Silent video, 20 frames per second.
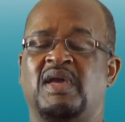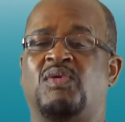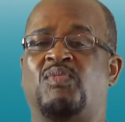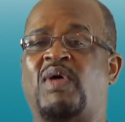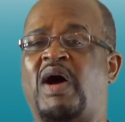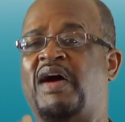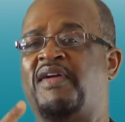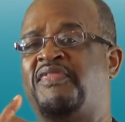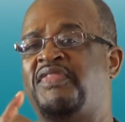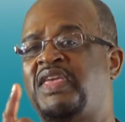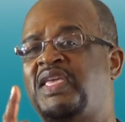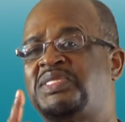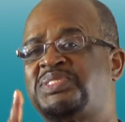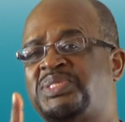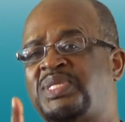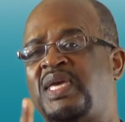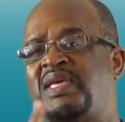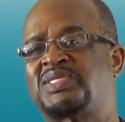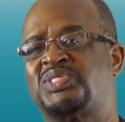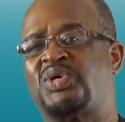While these
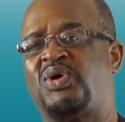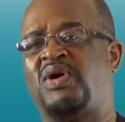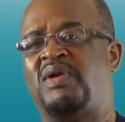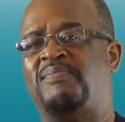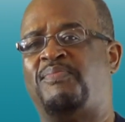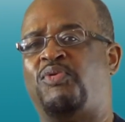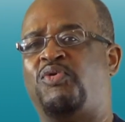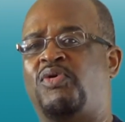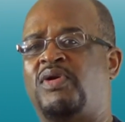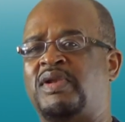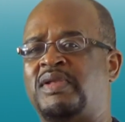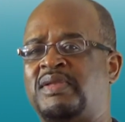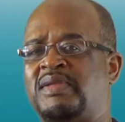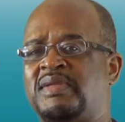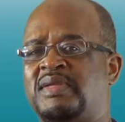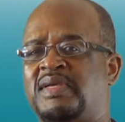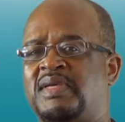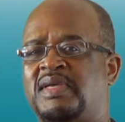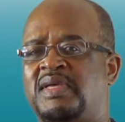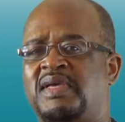things are important,